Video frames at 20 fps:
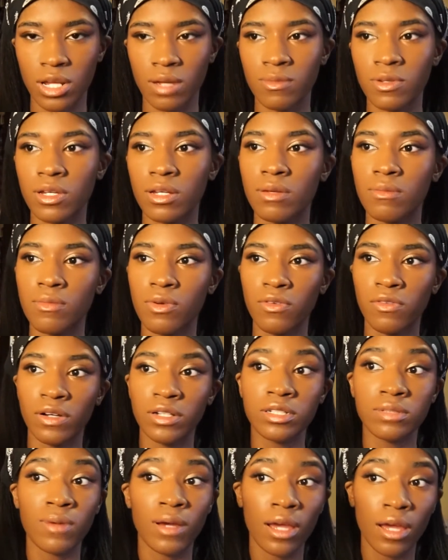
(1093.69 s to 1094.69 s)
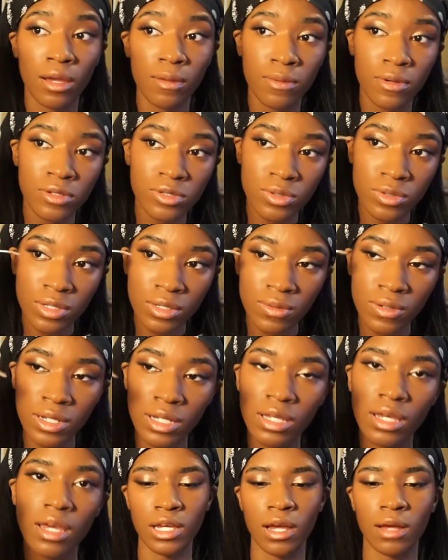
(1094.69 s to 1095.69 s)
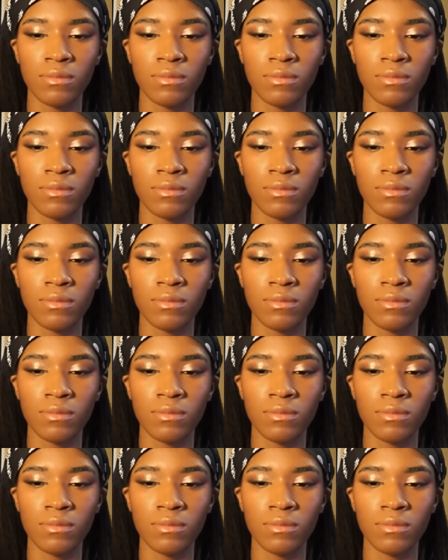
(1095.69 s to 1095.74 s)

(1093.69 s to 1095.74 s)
I'm gonna move on to my eyebrows really quick.